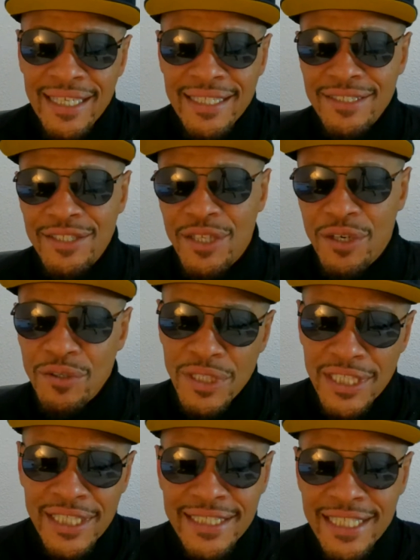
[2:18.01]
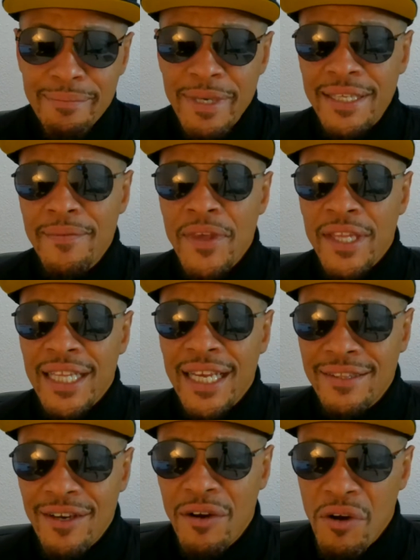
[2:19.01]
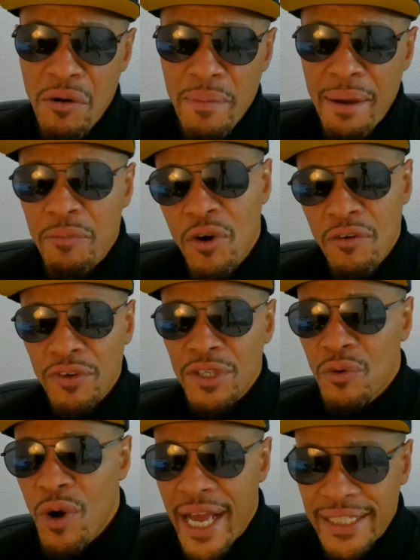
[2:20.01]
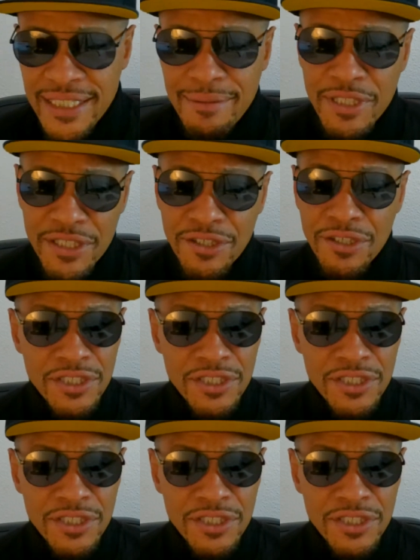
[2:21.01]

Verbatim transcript: and you know timid that I thought, oh man, I'm going for the quiet, timid girl.